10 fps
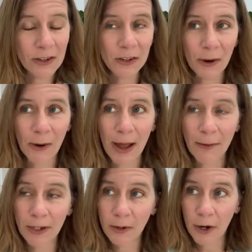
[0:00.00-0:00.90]
So I
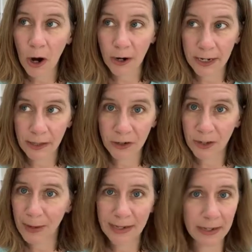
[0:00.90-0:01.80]
went to a car
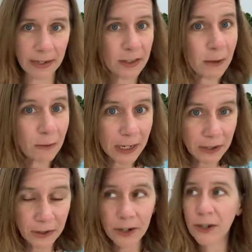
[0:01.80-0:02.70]
dealership. I'd done some
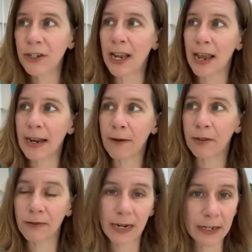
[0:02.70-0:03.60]
research and I
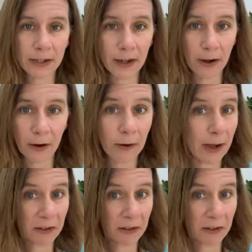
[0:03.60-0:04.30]
was ready to go.